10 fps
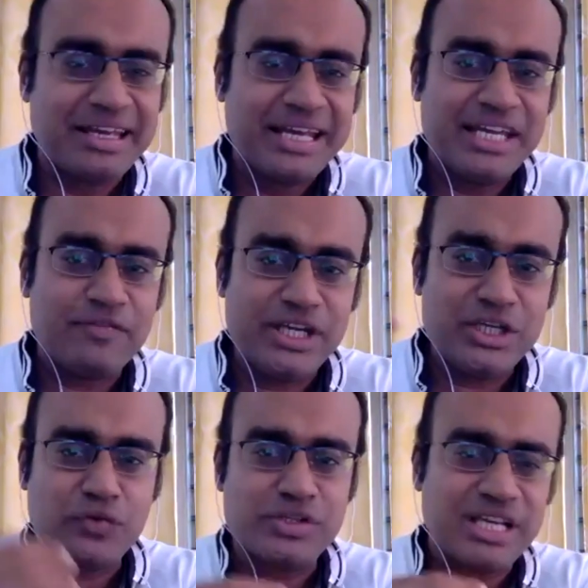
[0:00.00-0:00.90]
If each
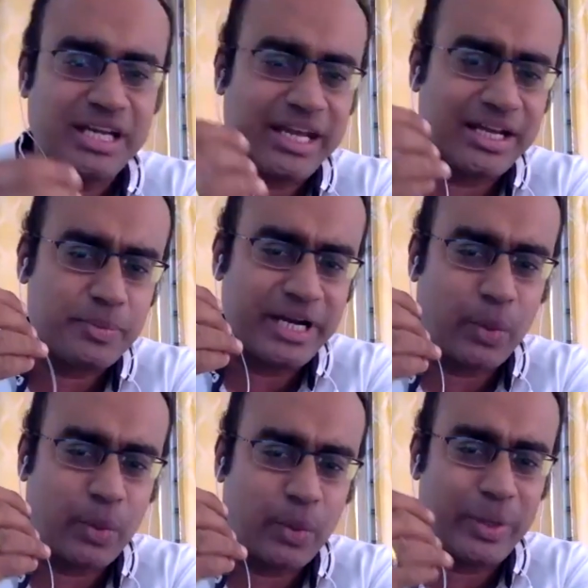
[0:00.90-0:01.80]
of us can spend a
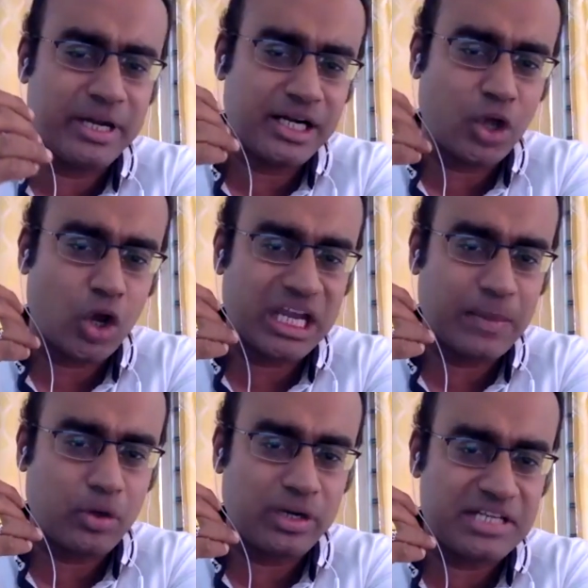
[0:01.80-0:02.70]
quick minute in talking
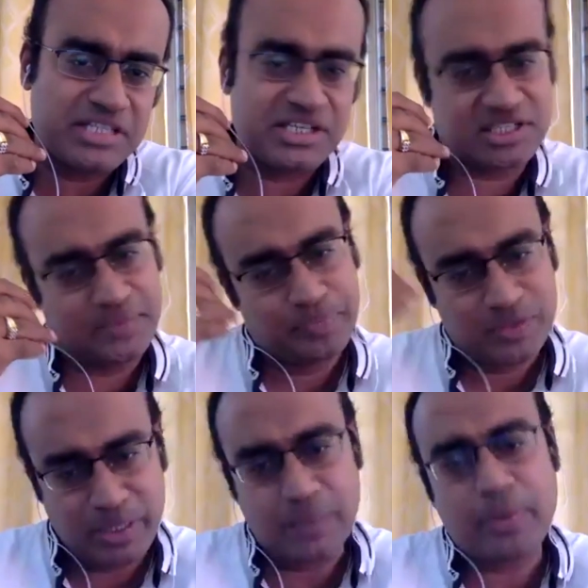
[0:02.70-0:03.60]
about, let's just
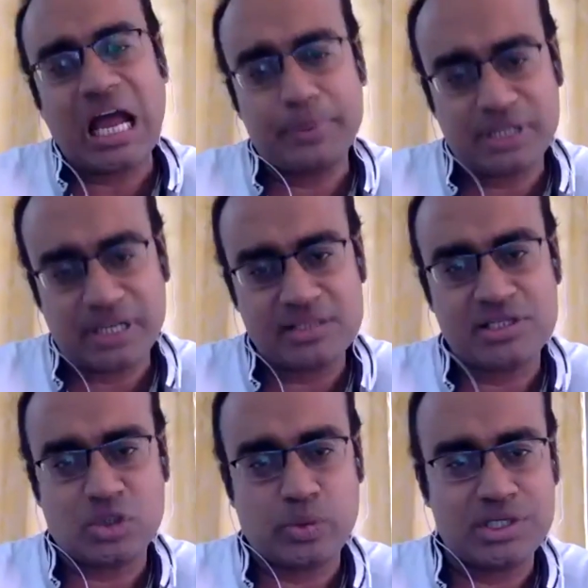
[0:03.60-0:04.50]
pick up a hypothetical
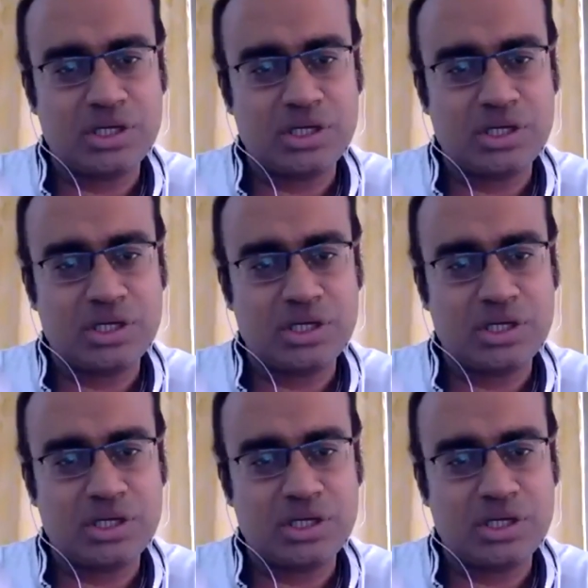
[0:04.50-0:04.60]
situation.